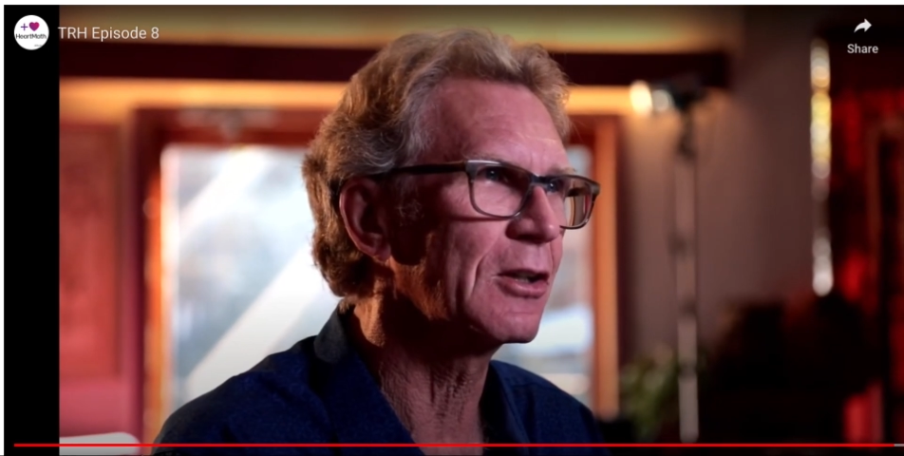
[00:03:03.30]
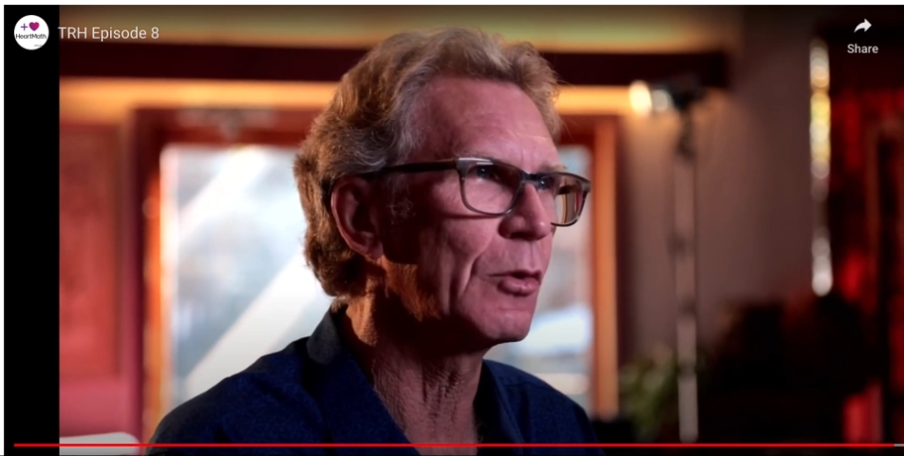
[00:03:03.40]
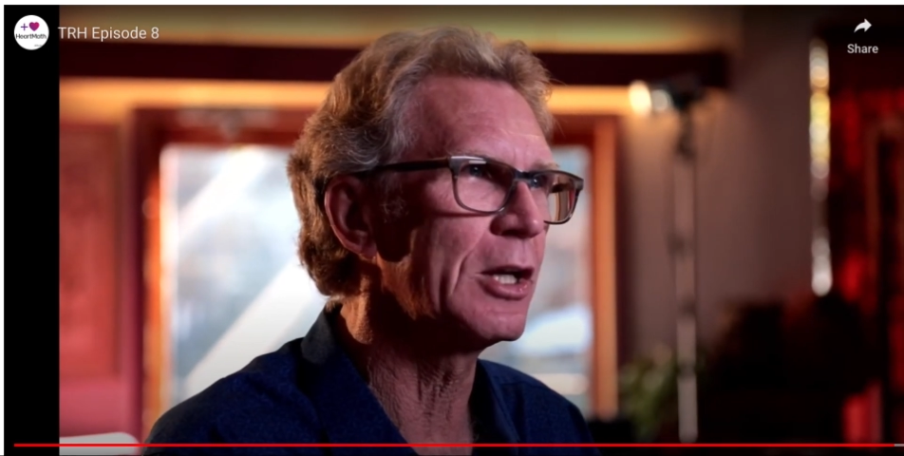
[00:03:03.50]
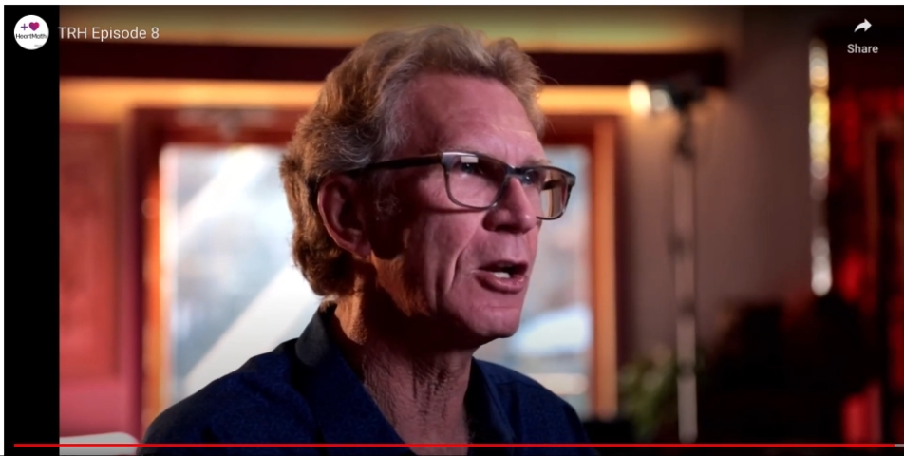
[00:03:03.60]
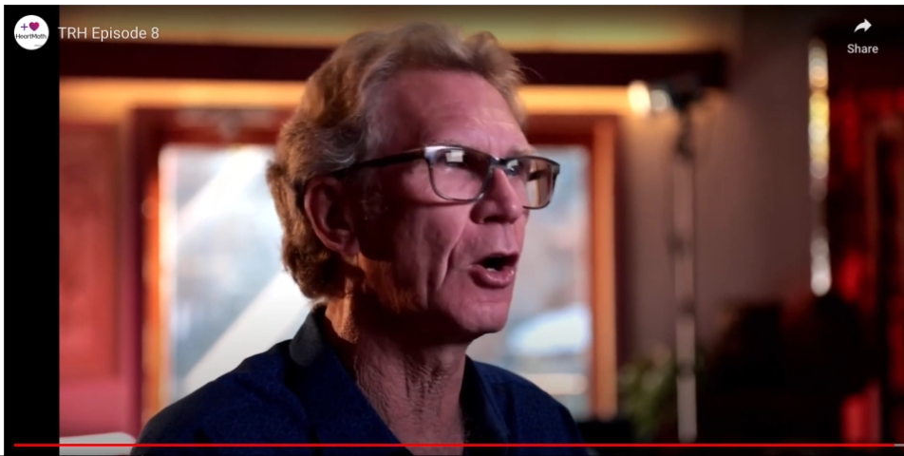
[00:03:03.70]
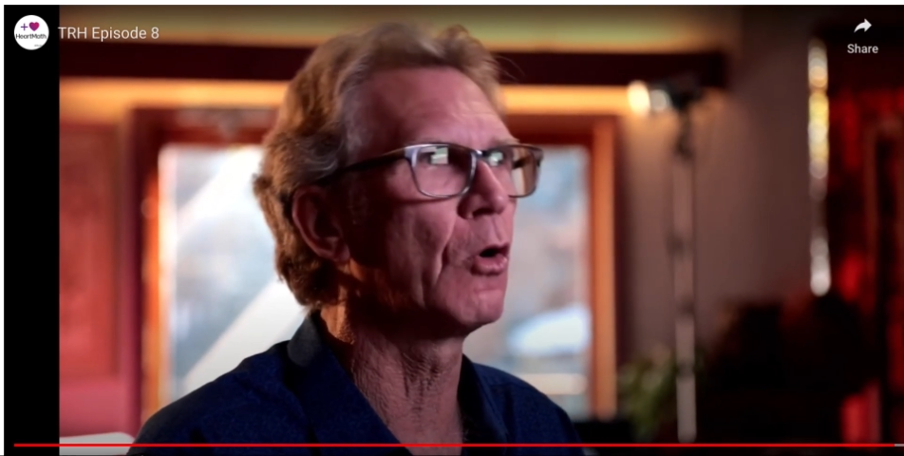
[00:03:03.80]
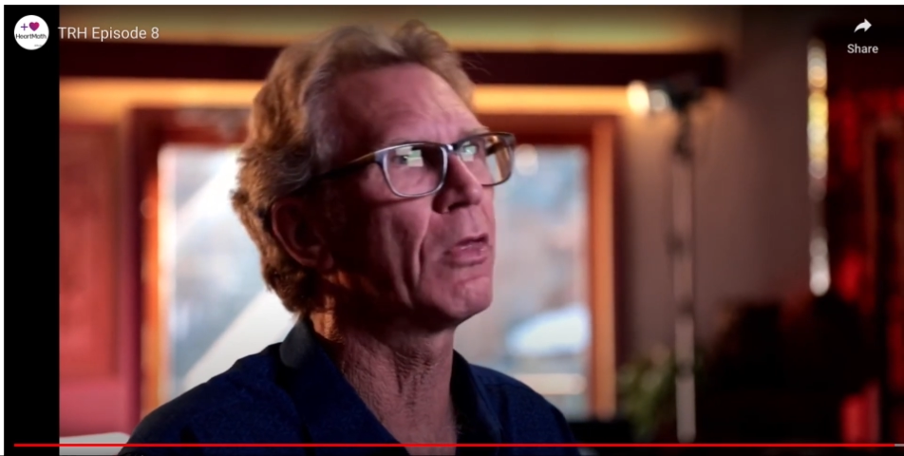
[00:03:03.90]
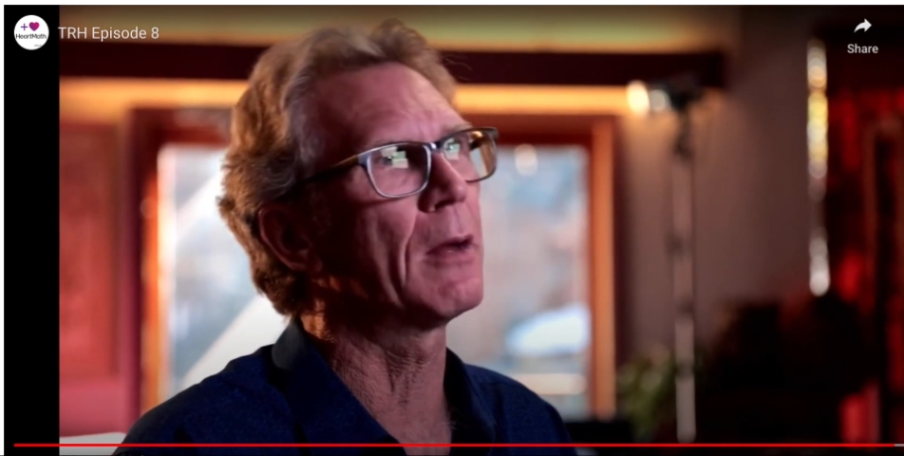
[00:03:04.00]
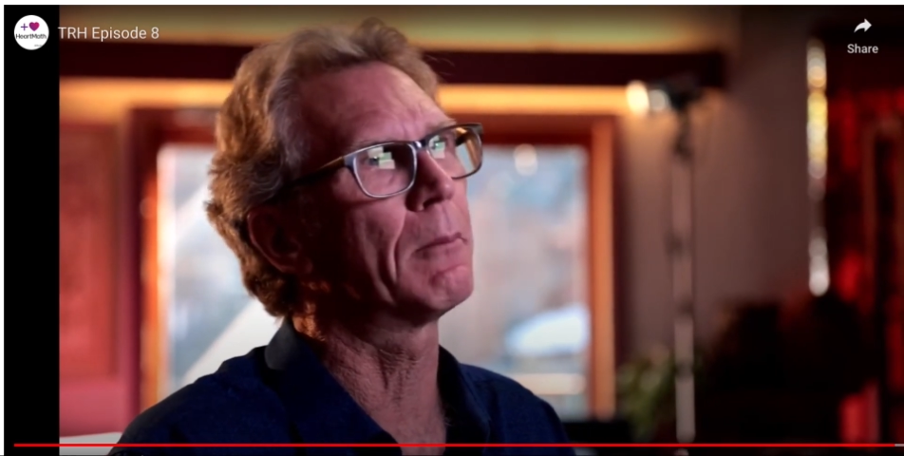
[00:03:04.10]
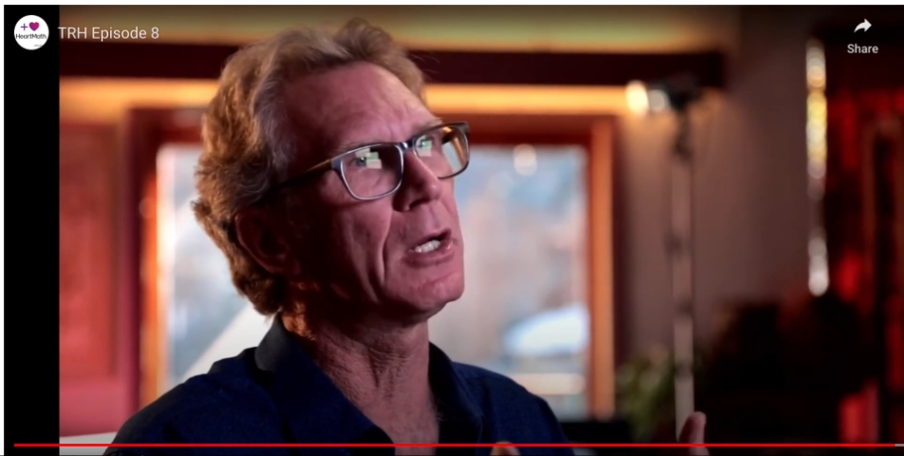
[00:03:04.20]
So we know
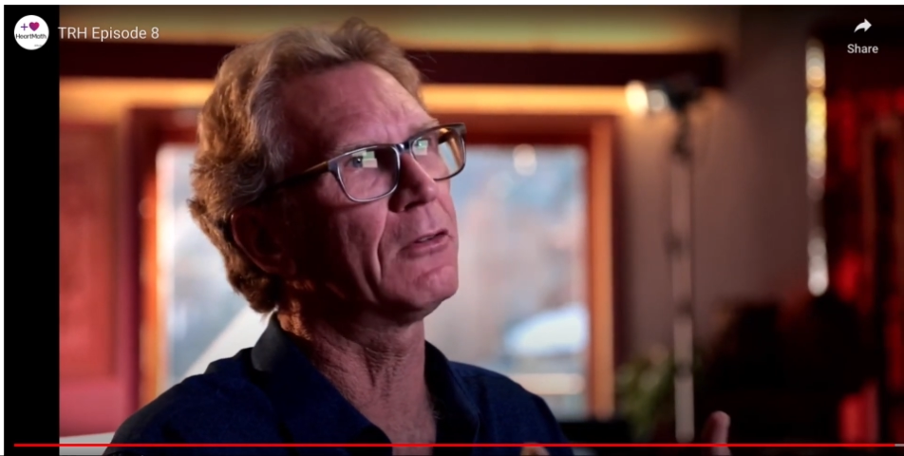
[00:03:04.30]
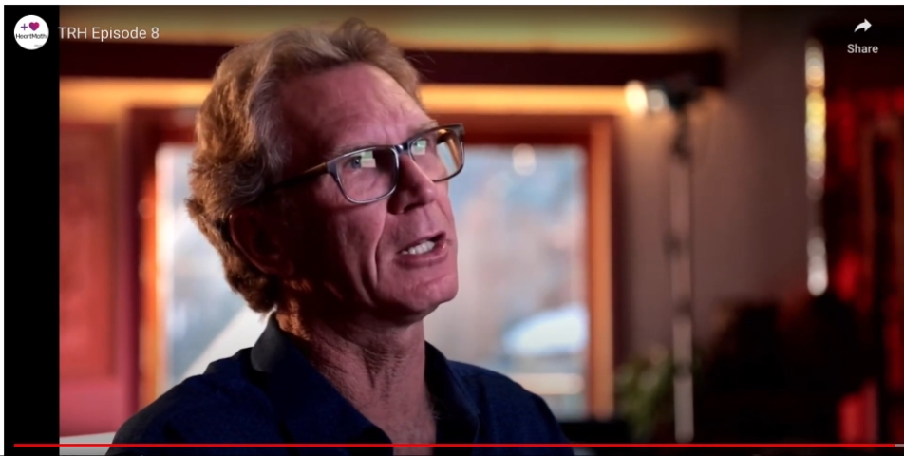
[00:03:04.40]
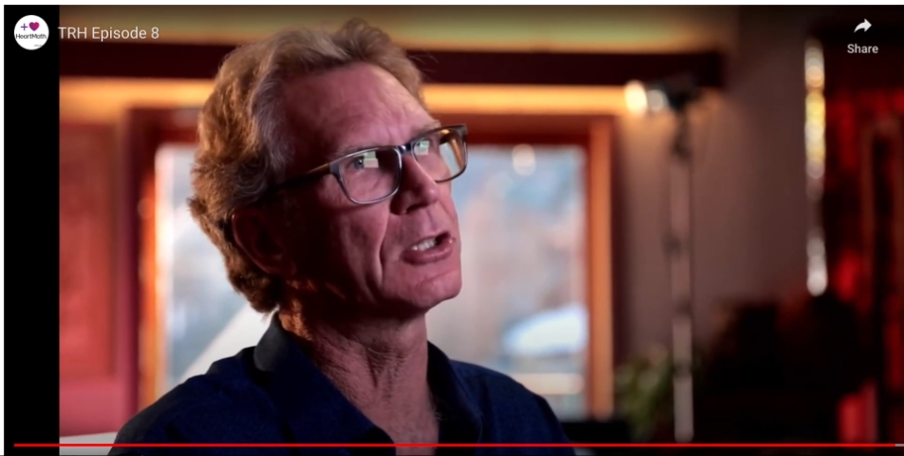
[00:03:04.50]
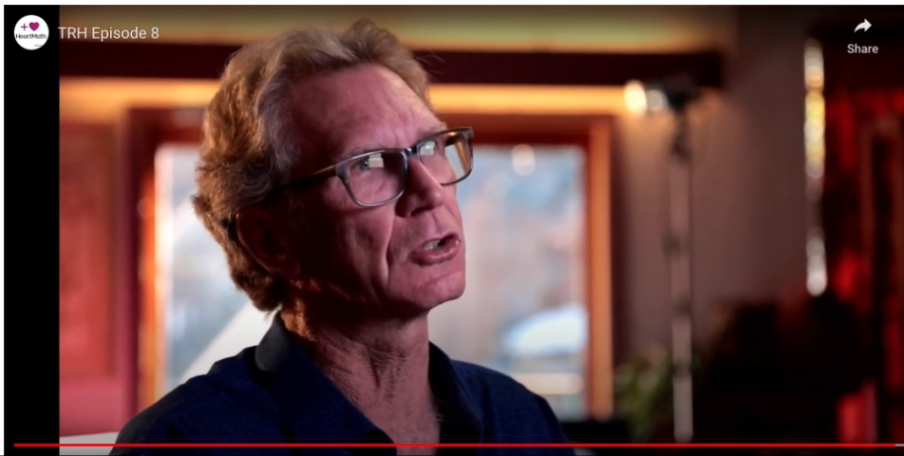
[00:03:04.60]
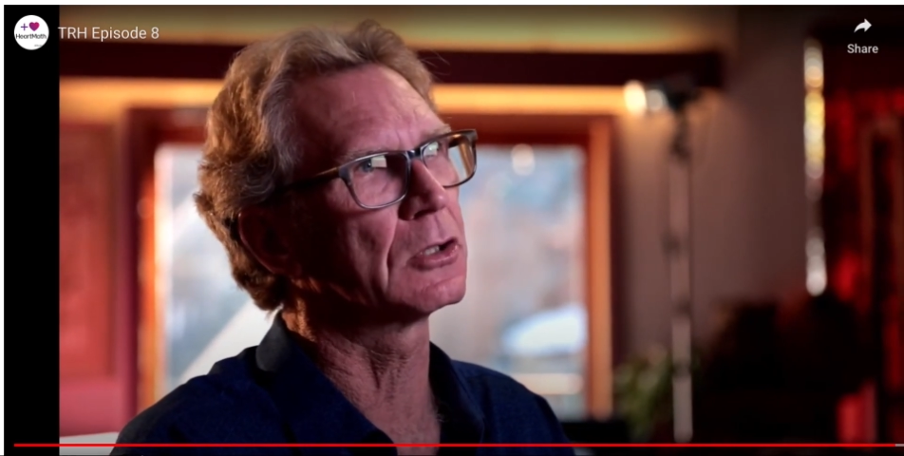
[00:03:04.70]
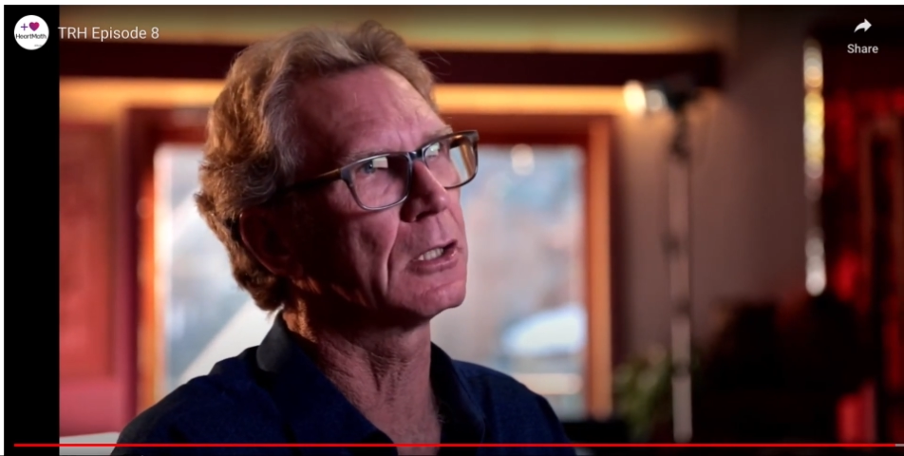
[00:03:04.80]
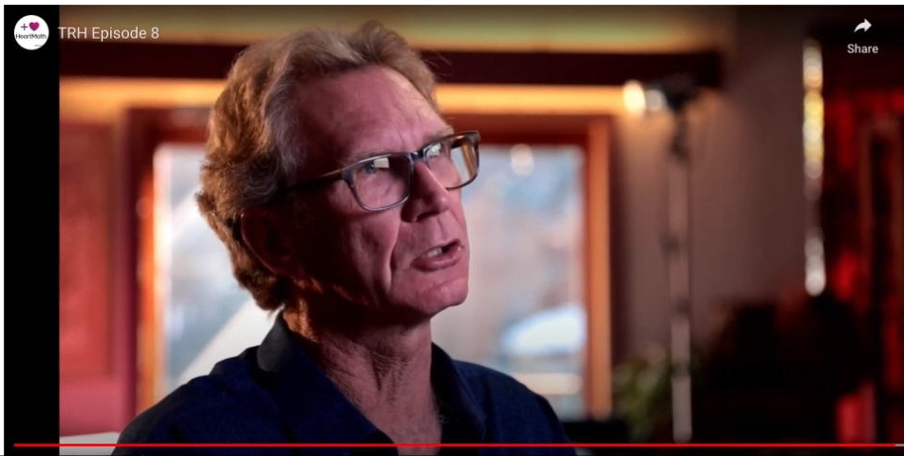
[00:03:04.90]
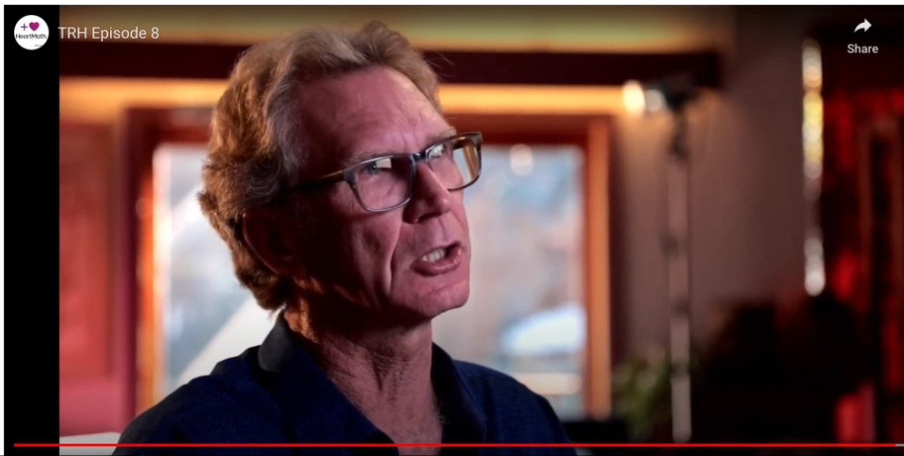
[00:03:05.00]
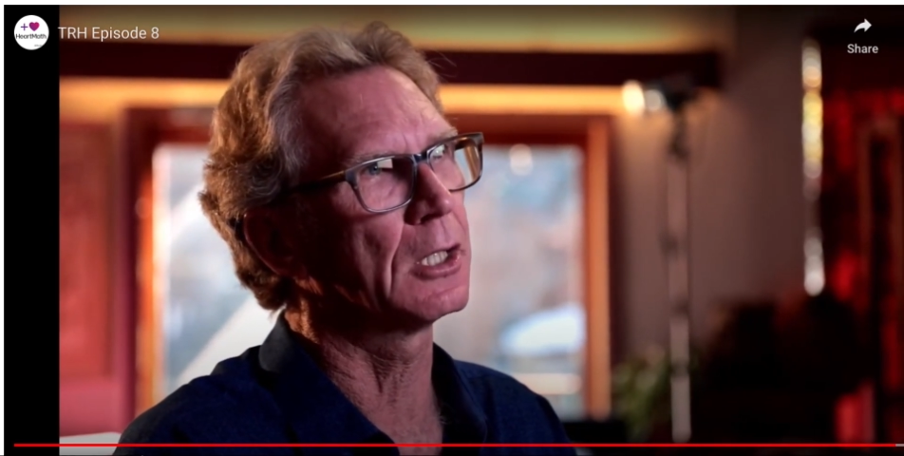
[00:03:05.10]
that breathing is